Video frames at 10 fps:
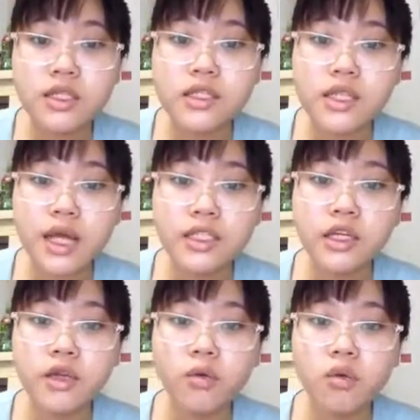said
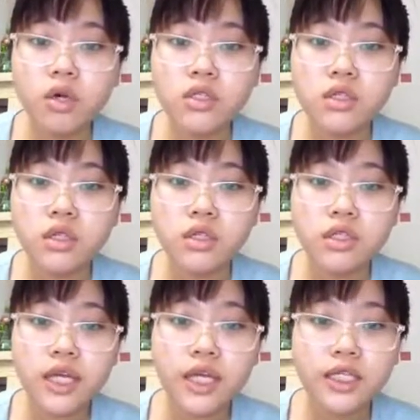he was a
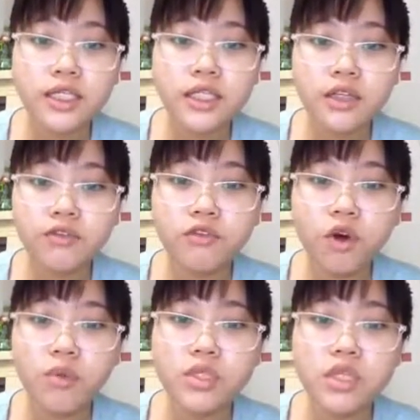good candidate
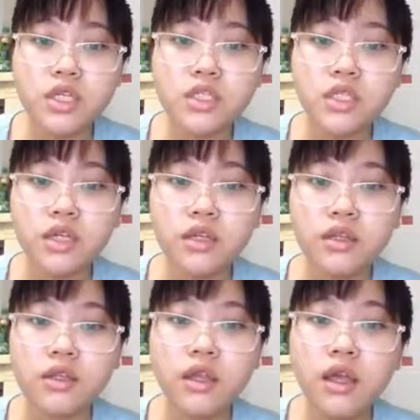for a
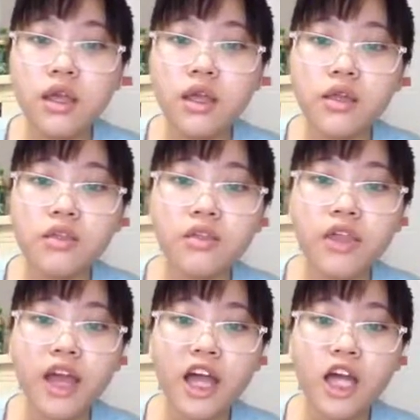position in
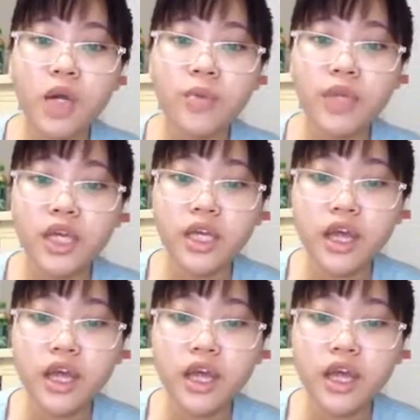their company,